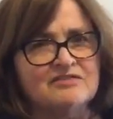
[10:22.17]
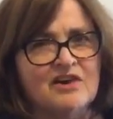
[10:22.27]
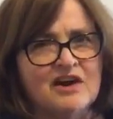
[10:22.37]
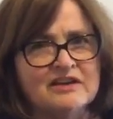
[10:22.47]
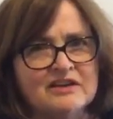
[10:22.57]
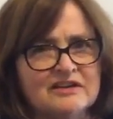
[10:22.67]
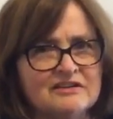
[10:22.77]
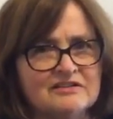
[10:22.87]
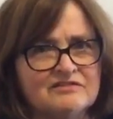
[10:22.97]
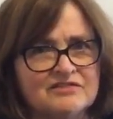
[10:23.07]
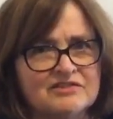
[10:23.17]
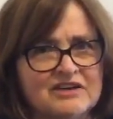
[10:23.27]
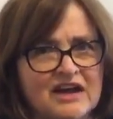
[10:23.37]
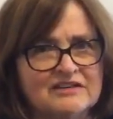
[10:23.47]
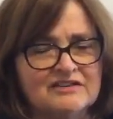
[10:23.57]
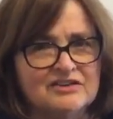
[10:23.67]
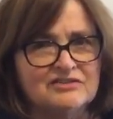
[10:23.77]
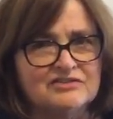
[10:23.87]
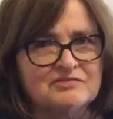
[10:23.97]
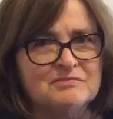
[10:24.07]
Frogging for
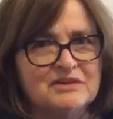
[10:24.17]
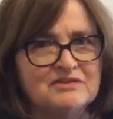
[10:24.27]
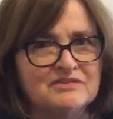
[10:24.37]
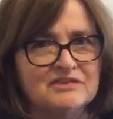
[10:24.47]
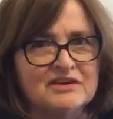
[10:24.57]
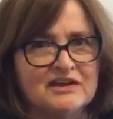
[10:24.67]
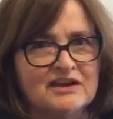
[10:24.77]
non-knitters means